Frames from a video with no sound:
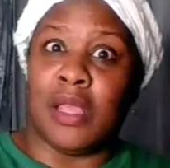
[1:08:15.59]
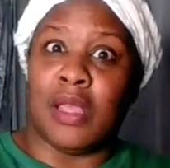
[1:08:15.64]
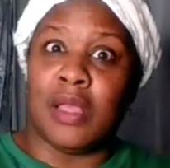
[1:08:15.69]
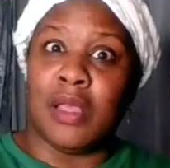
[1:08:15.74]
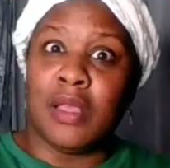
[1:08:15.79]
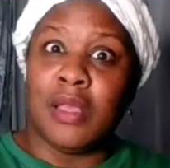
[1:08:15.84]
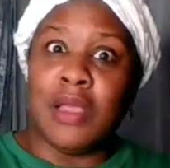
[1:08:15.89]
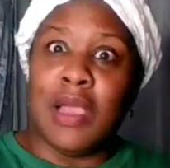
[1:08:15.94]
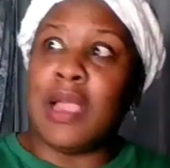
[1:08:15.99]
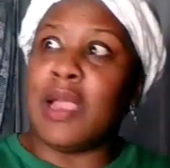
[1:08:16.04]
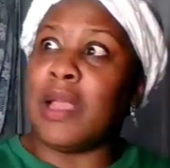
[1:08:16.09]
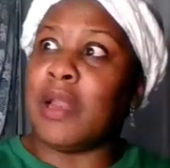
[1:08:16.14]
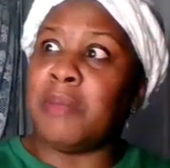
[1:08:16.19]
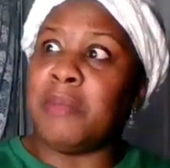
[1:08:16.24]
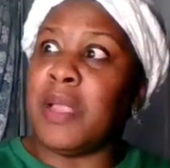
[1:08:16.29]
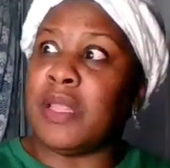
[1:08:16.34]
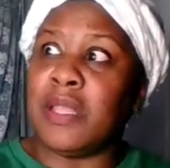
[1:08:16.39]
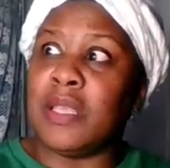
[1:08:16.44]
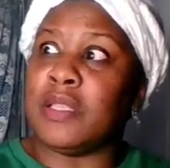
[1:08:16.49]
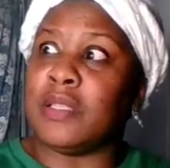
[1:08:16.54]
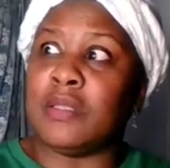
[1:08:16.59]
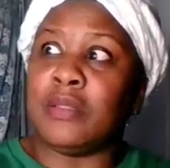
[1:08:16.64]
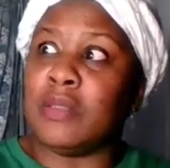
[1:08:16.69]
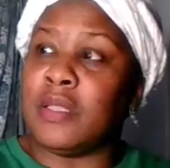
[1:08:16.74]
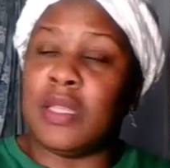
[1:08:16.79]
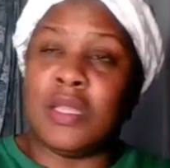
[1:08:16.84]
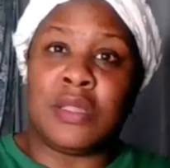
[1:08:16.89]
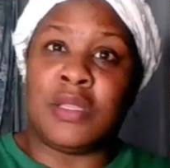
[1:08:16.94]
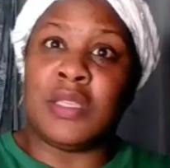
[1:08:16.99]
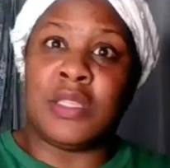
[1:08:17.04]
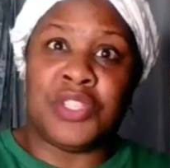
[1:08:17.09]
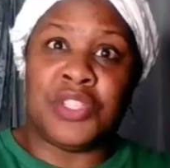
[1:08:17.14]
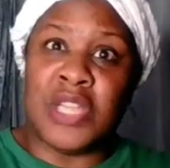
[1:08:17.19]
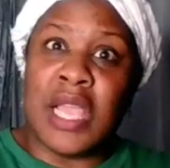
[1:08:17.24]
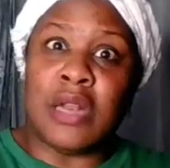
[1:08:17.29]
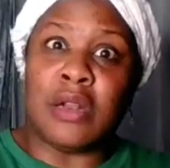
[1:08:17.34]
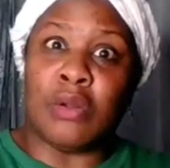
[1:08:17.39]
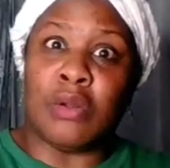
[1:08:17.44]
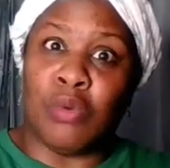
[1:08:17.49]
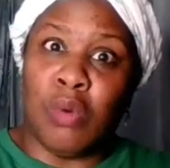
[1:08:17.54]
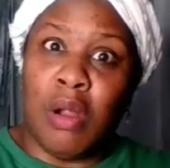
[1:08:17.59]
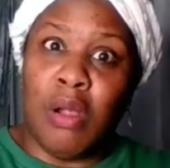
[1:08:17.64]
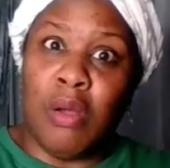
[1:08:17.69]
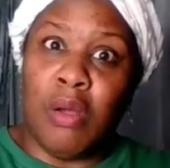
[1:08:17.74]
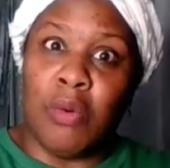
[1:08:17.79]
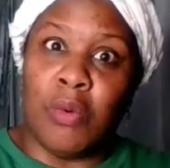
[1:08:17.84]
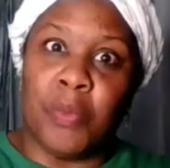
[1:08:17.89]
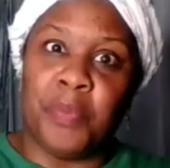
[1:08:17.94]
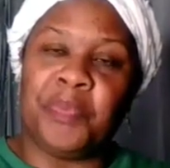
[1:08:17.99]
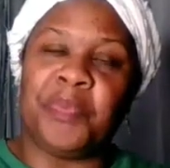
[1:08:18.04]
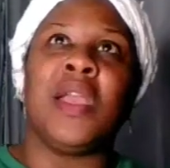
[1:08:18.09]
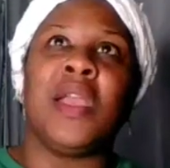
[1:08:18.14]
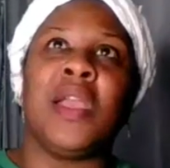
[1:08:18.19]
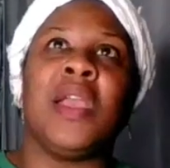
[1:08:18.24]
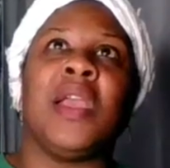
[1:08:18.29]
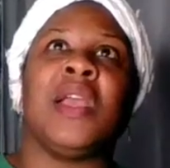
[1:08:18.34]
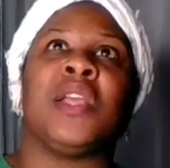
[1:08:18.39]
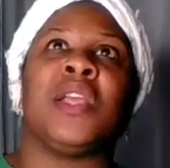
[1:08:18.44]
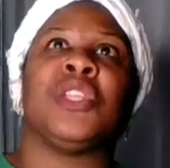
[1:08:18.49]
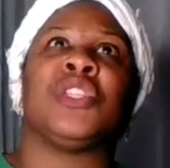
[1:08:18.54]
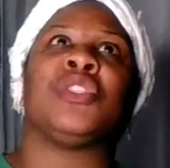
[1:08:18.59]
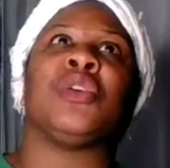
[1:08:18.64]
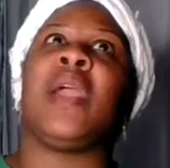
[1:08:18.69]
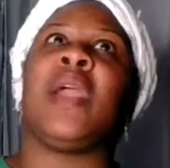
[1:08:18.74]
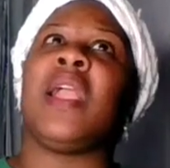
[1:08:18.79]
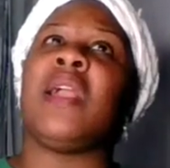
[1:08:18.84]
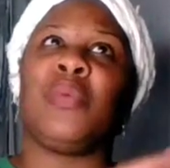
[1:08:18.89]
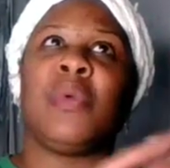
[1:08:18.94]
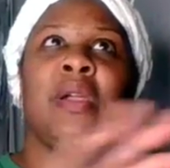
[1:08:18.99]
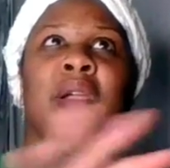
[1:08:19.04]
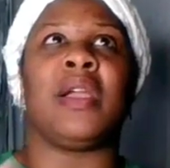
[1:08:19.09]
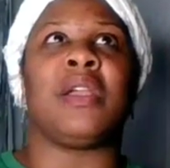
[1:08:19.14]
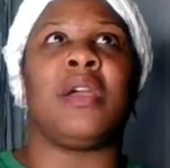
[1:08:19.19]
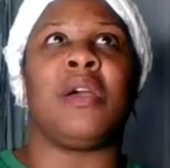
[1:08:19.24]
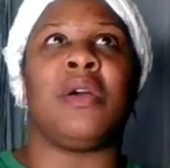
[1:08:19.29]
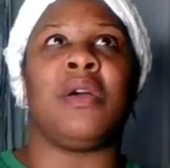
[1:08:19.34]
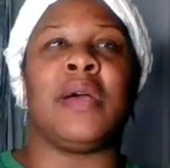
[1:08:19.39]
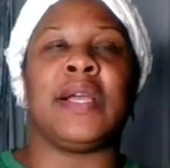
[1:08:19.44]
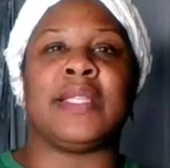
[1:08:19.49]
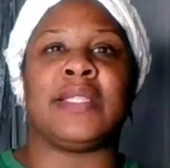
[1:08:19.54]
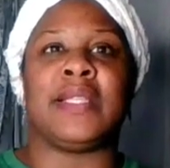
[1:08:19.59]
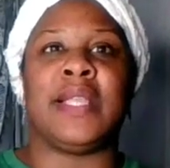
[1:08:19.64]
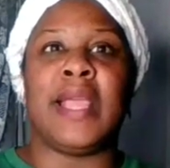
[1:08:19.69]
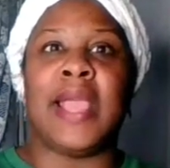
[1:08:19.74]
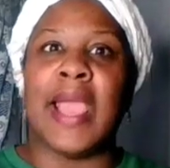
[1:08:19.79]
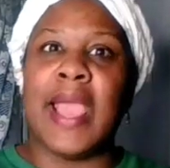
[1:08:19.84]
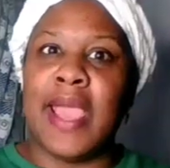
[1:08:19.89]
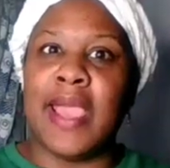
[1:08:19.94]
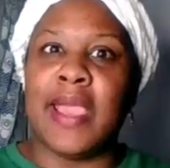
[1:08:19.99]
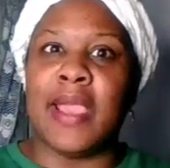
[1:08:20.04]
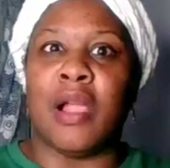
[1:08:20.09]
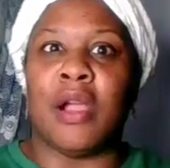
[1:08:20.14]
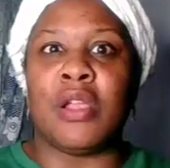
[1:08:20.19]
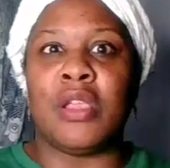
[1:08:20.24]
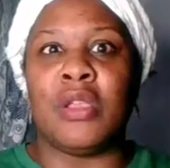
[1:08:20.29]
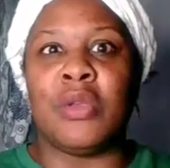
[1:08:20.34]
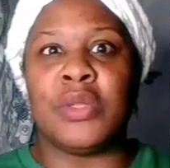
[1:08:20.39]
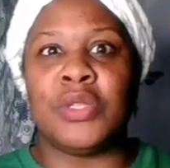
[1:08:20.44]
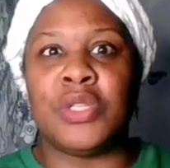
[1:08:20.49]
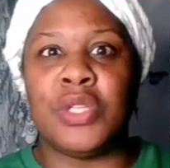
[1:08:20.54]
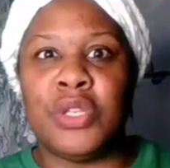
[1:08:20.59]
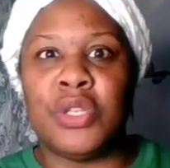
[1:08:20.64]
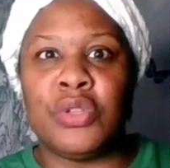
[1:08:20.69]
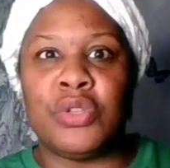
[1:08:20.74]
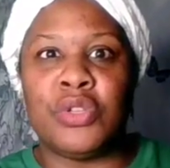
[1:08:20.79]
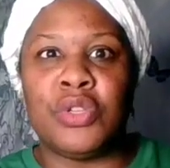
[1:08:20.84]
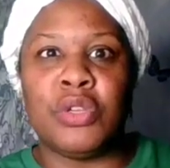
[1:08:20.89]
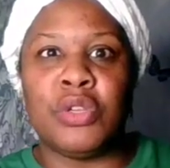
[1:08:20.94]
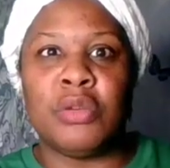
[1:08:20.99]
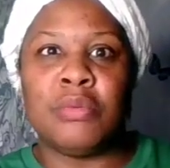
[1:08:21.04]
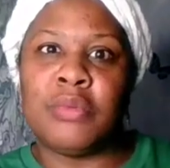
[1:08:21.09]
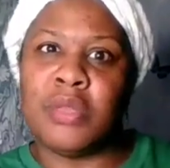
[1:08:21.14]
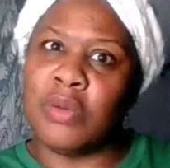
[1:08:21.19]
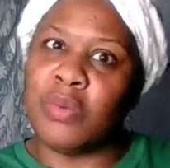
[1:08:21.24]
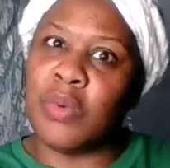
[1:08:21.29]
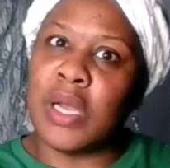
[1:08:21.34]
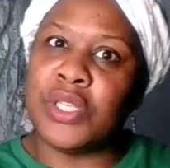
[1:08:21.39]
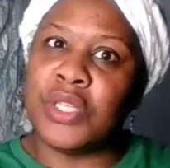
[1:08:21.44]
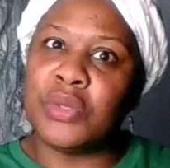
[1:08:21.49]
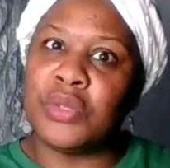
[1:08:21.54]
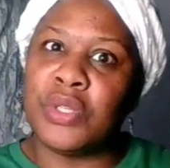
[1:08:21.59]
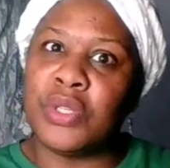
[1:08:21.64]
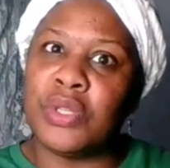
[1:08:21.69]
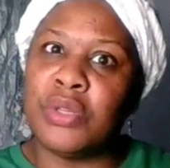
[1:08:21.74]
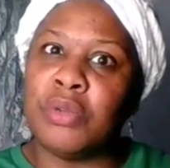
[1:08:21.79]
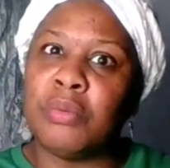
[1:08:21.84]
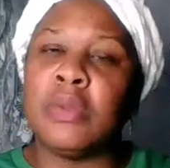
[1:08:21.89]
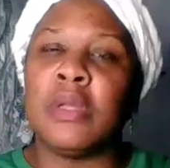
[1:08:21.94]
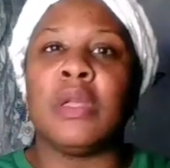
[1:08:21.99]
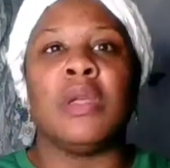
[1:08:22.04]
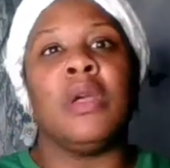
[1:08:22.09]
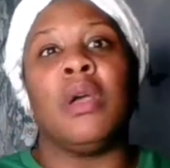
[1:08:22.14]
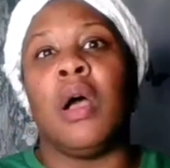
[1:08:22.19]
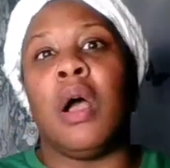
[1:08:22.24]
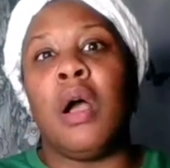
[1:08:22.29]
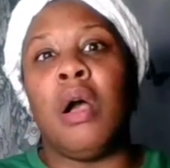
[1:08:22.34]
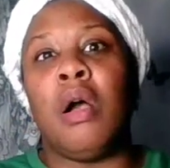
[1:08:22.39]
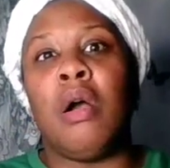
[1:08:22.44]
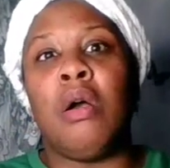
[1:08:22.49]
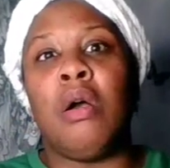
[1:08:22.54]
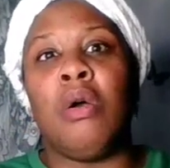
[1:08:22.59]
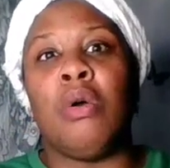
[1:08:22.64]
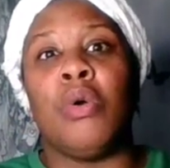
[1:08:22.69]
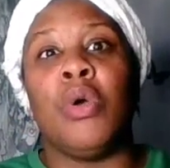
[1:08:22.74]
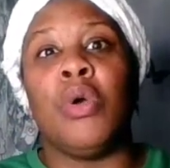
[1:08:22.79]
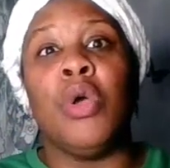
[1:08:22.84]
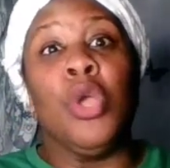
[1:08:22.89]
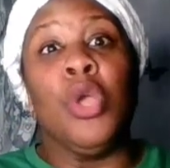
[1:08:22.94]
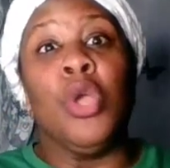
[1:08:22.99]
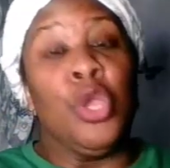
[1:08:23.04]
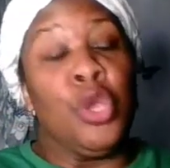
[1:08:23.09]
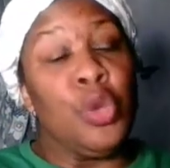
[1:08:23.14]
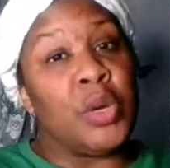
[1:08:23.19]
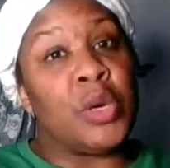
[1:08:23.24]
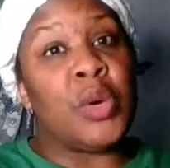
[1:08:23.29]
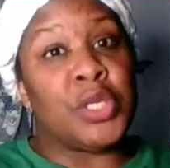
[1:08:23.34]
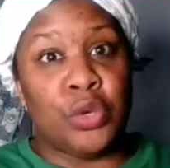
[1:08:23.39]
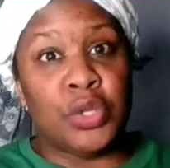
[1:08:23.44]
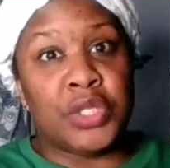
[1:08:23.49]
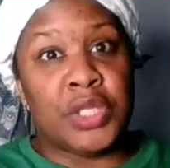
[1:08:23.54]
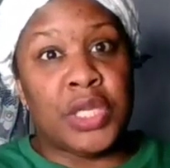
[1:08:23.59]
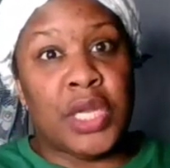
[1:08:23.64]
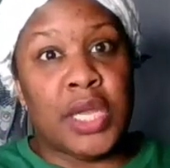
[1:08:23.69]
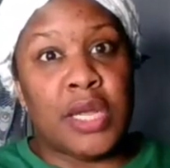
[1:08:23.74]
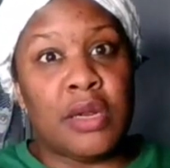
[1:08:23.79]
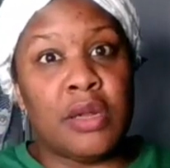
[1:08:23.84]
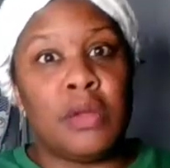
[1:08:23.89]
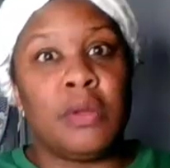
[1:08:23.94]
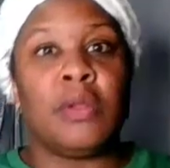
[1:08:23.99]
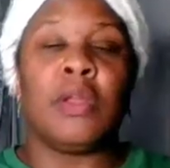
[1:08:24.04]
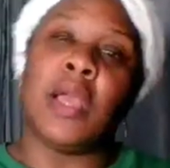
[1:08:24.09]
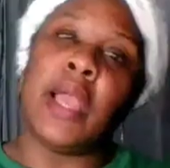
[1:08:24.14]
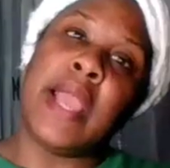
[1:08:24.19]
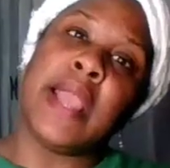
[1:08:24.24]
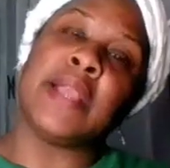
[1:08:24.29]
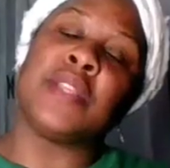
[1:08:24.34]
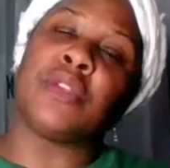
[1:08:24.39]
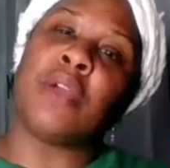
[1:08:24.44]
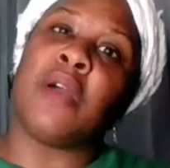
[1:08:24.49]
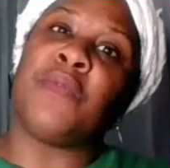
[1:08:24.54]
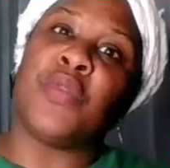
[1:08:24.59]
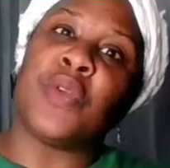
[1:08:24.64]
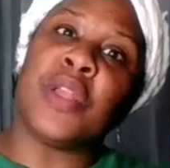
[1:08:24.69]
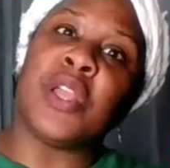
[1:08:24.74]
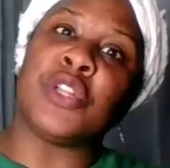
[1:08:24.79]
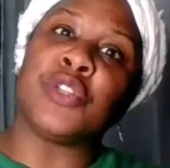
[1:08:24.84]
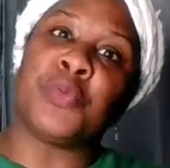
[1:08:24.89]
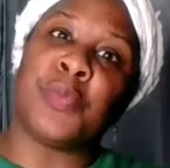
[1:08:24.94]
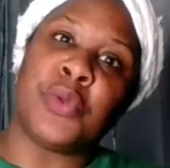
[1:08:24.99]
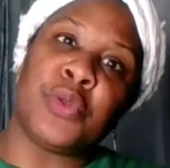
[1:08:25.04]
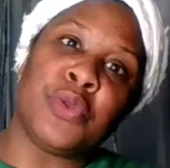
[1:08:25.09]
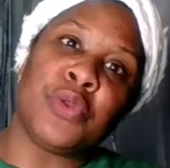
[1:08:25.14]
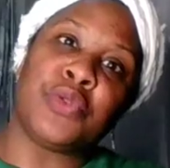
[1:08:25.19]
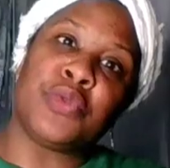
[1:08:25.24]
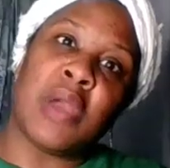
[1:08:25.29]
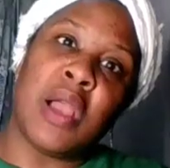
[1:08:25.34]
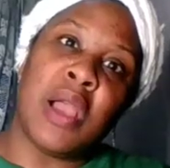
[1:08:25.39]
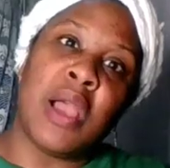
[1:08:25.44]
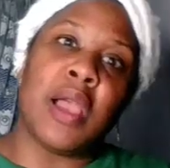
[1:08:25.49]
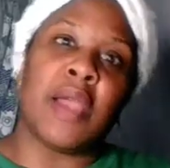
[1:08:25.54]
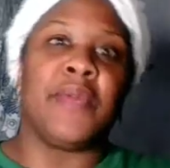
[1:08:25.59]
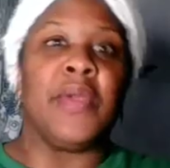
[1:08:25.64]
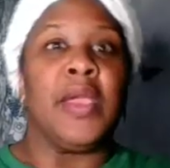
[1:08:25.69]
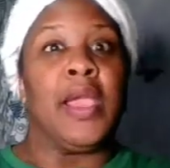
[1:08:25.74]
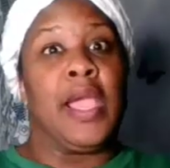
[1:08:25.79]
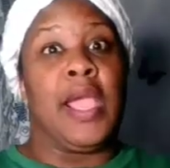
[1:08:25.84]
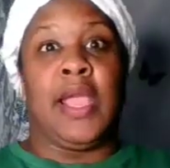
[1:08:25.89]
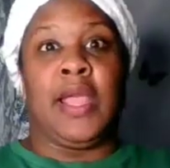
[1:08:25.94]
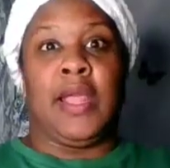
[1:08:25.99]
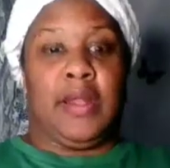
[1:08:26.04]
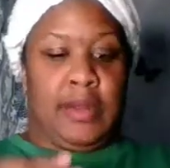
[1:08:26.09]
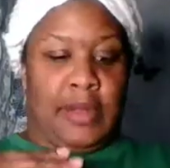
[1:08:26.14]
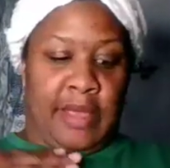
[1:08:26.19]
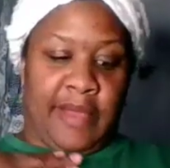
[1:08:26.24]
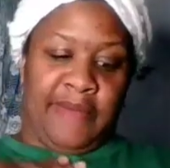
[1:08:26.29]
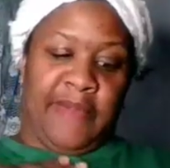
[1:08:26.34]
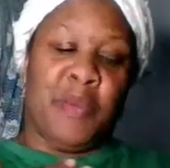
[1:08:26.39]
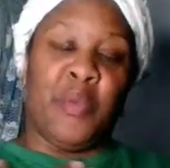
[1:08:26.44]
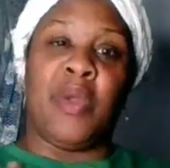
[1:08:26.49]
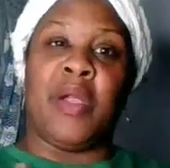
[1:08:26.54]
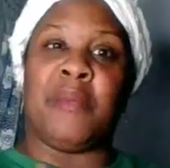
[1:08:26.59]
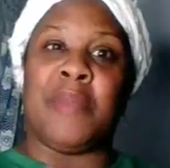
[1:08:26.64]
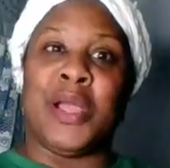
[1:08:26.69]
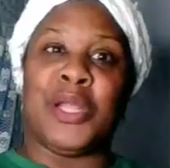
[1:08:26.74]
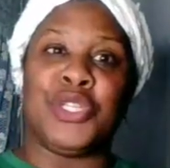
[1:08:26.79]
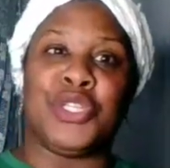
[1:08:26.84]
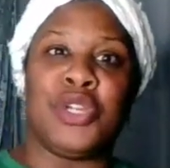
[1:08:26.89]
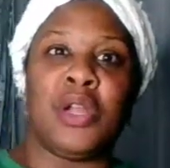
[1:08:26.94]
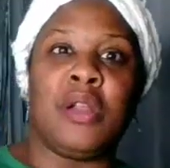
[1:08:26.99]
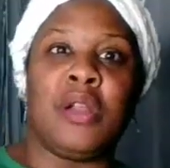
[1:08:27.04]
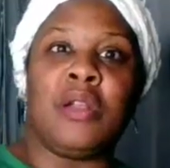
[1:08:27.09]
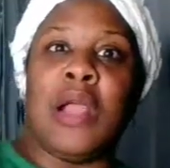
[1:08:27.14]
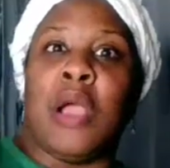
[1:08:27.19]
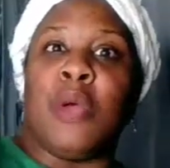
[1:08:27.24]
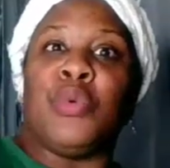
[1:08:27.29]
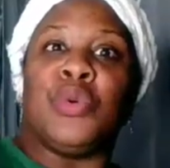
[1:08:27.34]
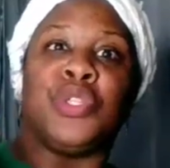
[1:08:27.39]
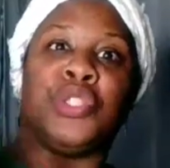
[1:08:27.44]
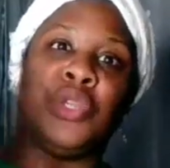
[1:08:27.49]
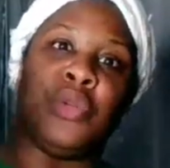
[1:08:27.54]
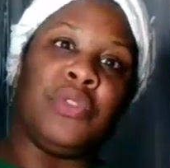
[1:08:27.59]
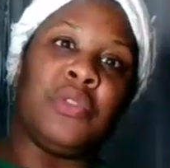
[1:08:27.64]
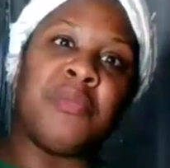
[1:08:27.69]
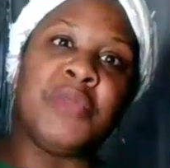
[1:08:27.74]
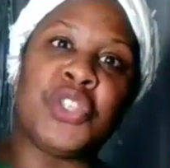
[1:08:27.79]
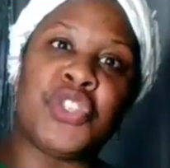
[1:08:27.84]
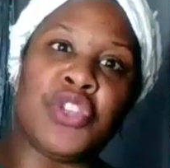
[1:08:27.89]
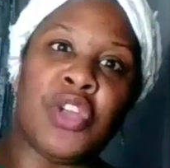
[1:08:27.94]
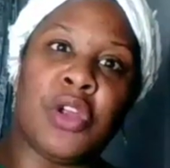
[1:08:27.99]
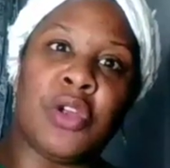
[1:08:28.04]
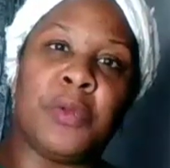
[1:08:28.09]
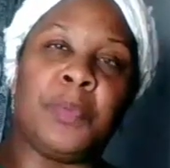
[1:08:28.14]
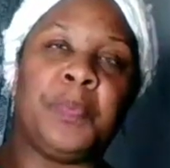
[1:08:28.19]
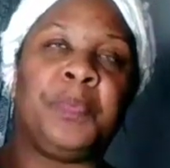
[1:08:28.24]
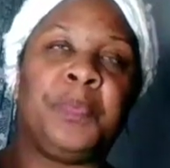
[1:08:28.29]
I gotta make this channel grow. So everywhere I go, I say, hey, are you into YouTube? Do you watch YouTube? Oh, you want to watch a cool channel? Hey, it's called 40 Entrepreneur Drive. And if I'm wearing my shirt, I will show them the shirt.